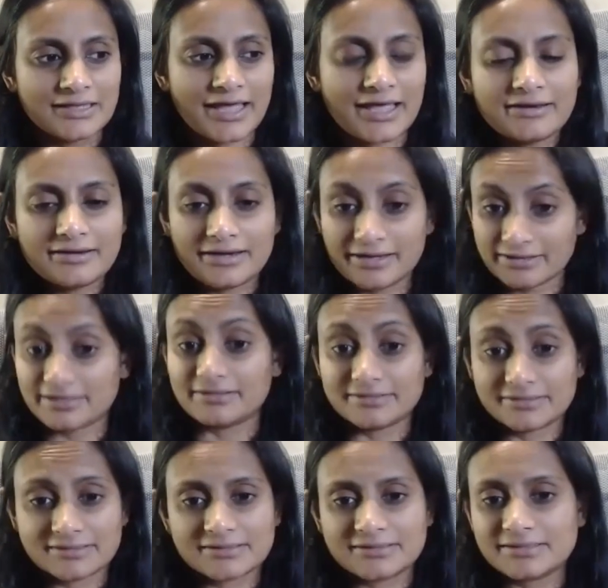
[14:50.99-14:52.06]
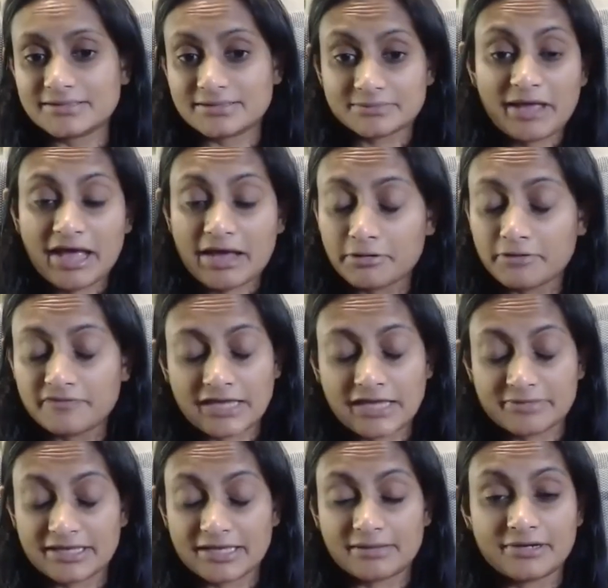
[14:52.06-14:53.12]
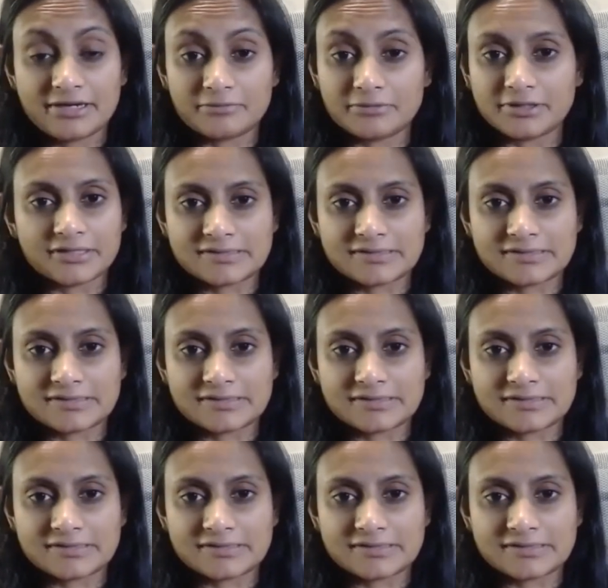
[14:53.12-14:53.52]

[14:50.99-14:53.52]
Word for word: And I think this is the power of the APM network.